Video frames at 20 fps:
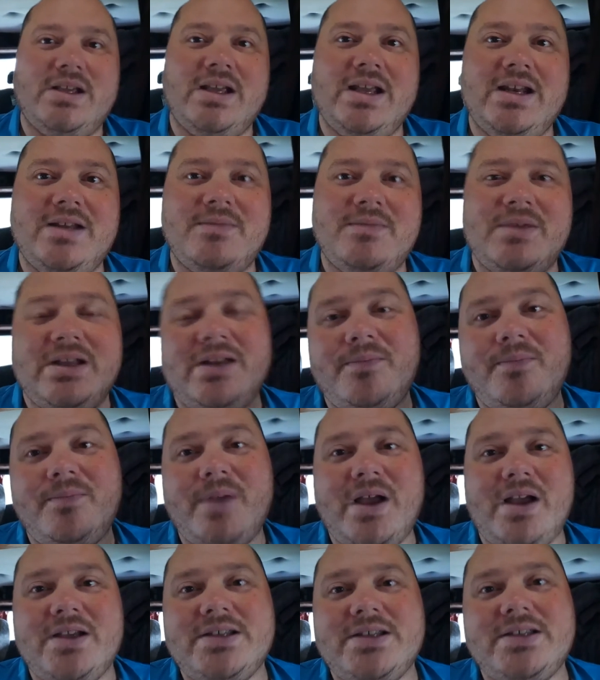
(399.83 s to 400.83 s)
In the
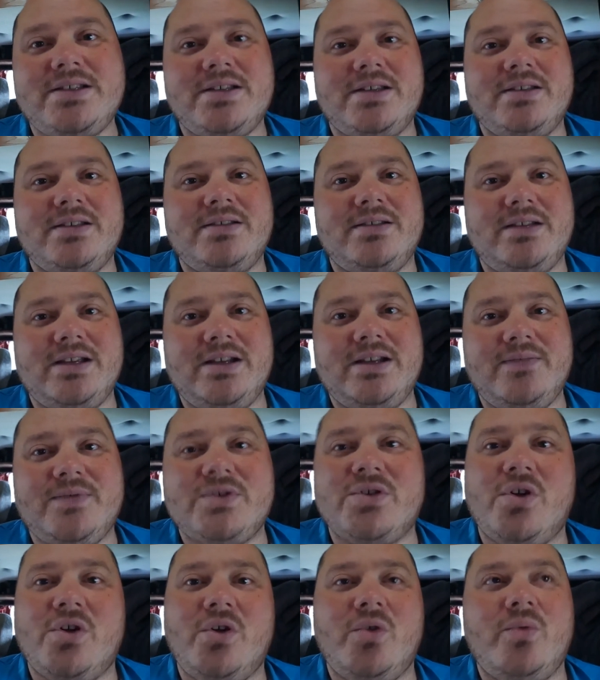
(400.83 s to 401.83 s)
past, it
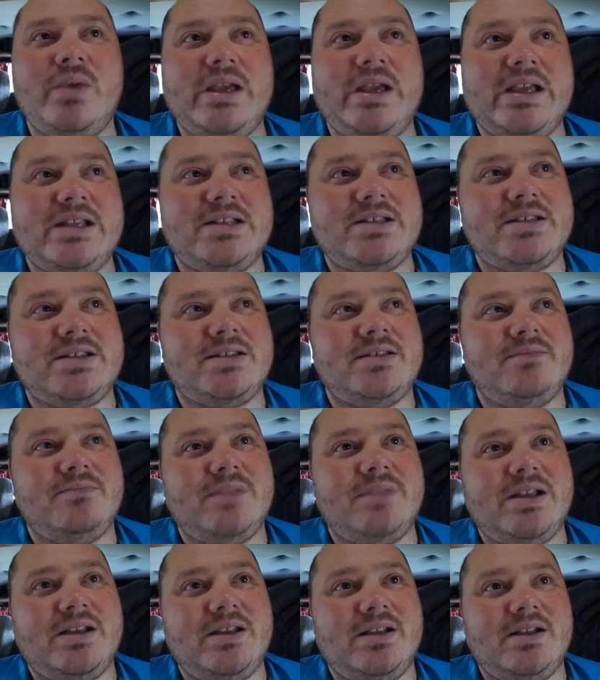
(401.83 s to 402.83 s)
was always,
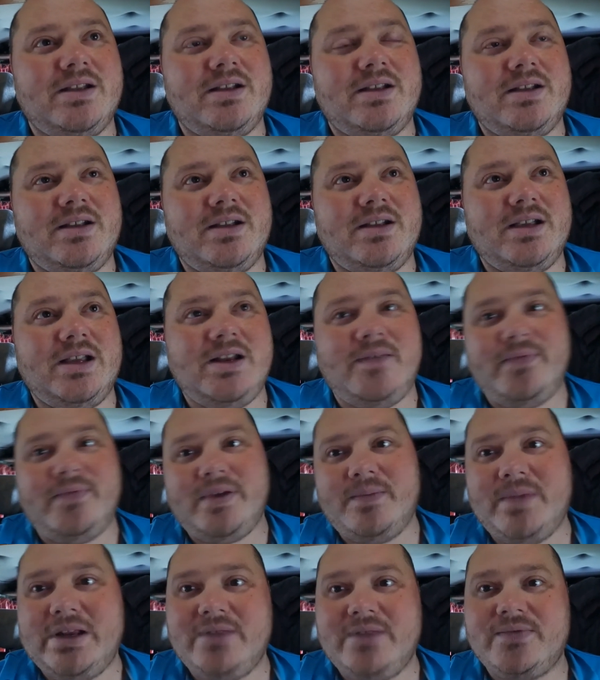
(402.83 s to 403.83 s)
in our
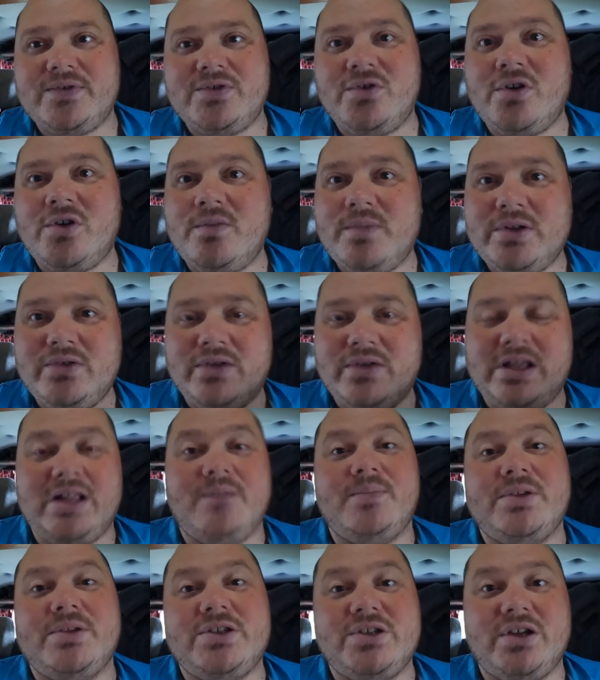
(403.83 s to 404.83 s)
family, it was normal to
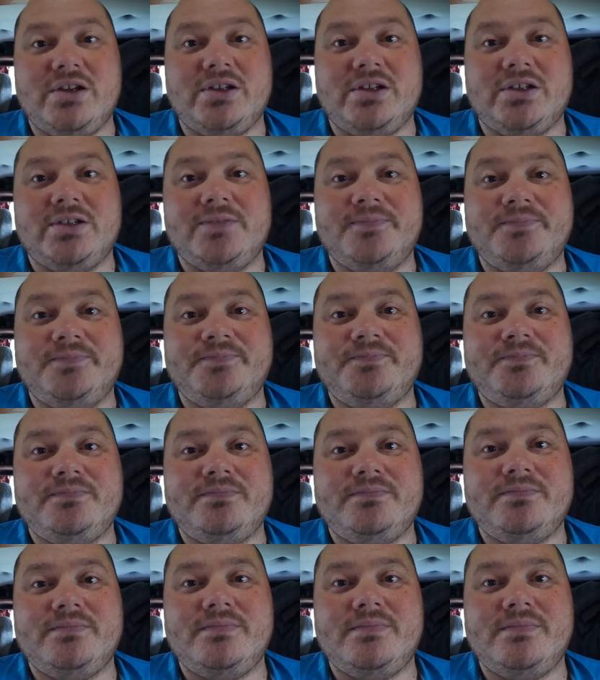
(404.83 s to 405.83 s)
help each other.
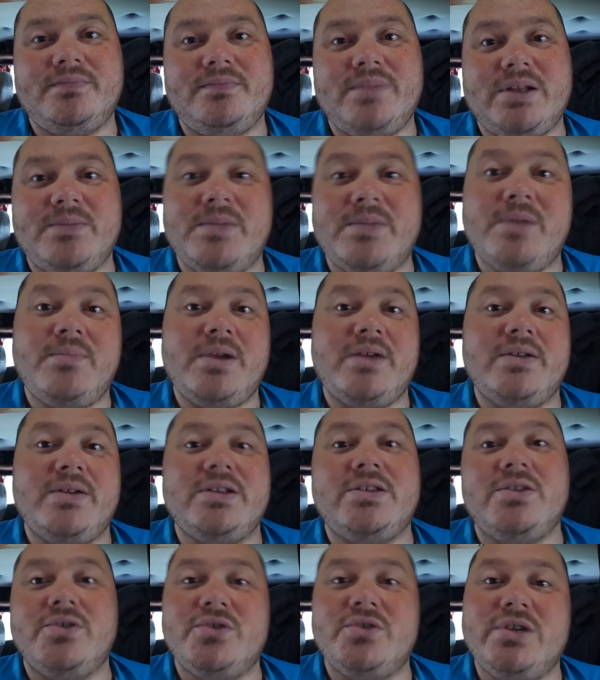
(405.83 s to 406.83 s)
But my
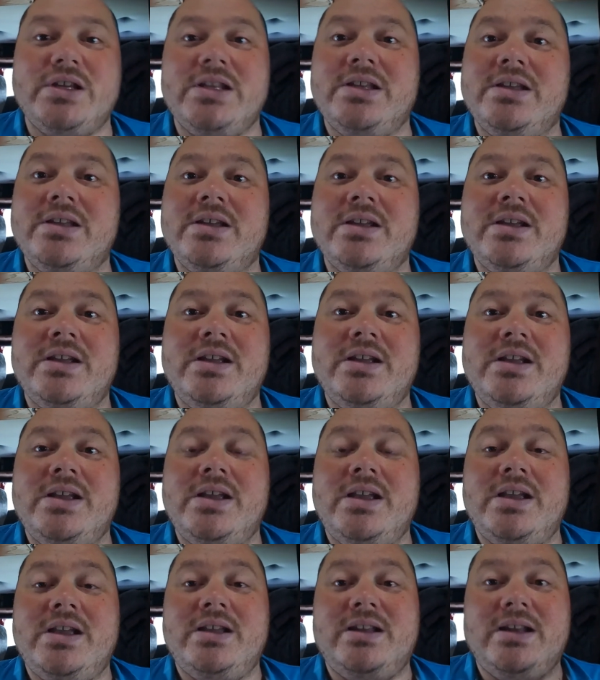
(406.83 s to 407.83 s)
parents usually,
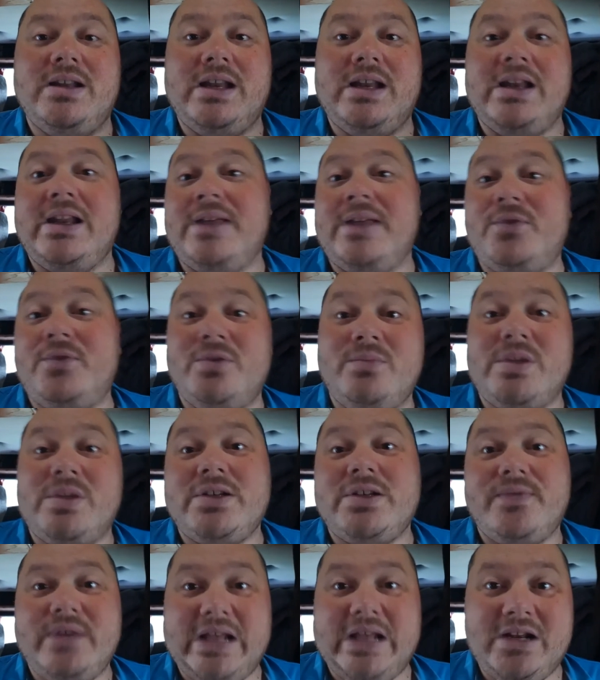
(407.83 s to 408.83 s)
they didn't have too
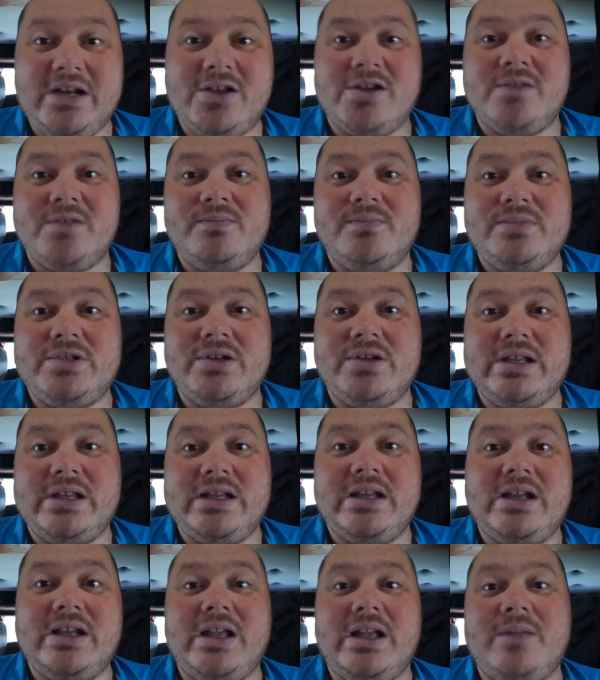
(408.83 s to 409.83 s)
much of an income, so
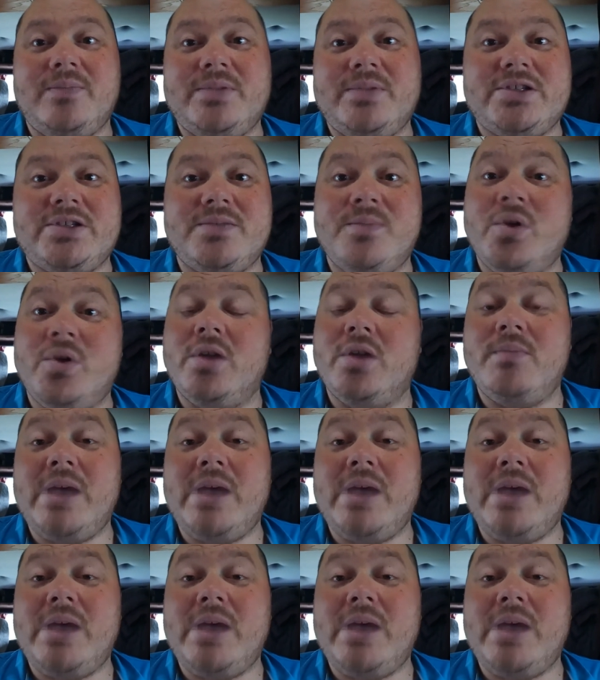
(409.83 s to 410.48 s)
they helped small